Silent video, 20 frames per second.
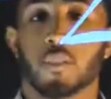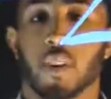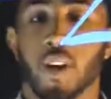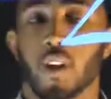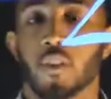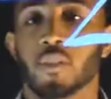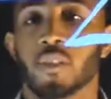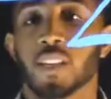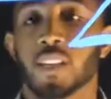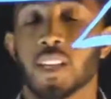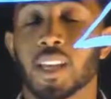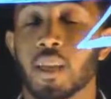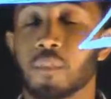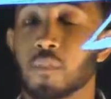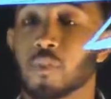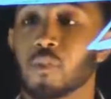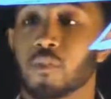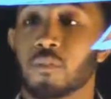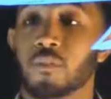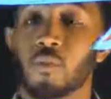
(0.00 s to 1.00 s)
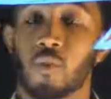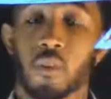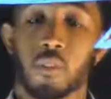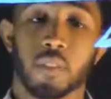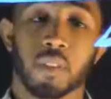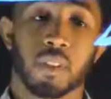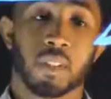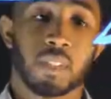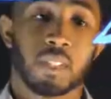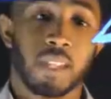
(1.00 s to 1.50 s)
about chemical
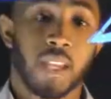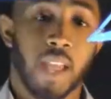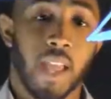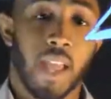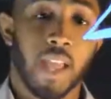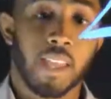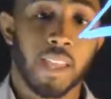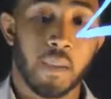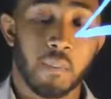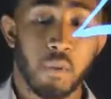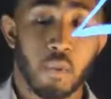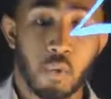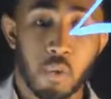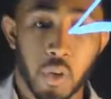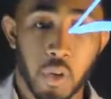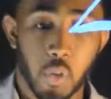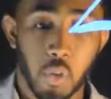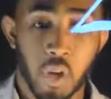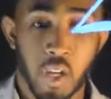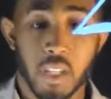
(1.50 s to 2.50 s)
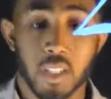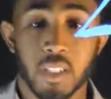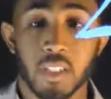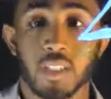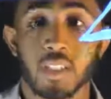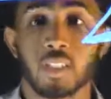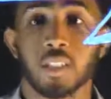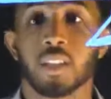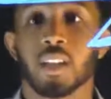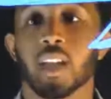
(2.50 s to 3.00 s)
formulas and chemical
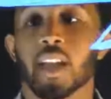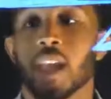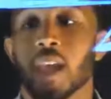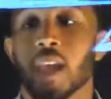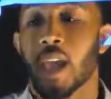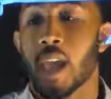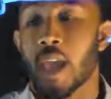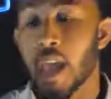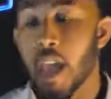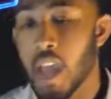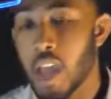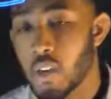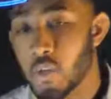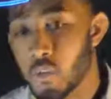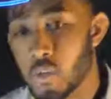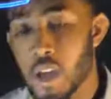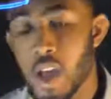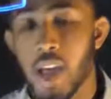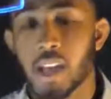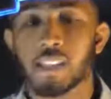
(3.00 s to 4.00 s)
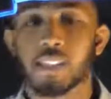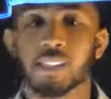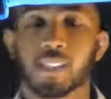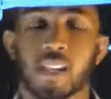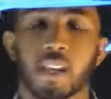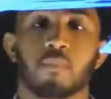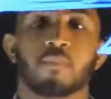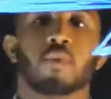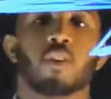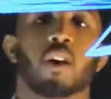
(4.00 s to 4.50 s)
equations and reactants
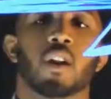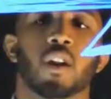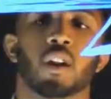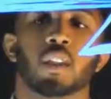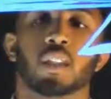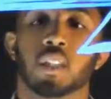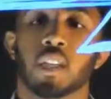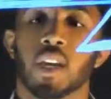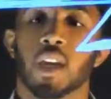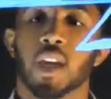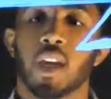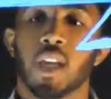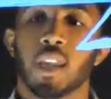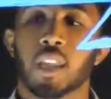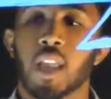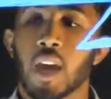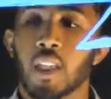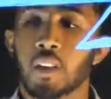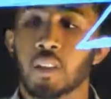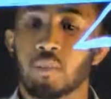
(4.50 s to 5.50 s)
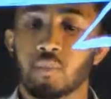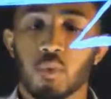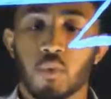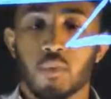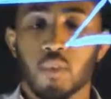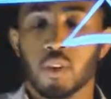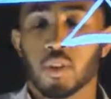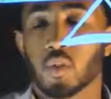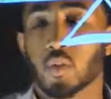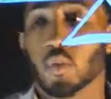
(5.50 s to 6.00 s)
and products, now let's
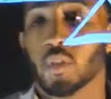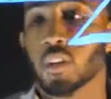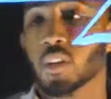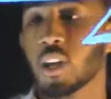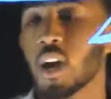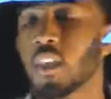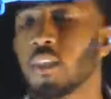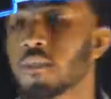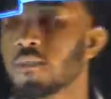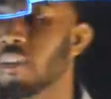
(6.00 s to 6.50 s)
move on to another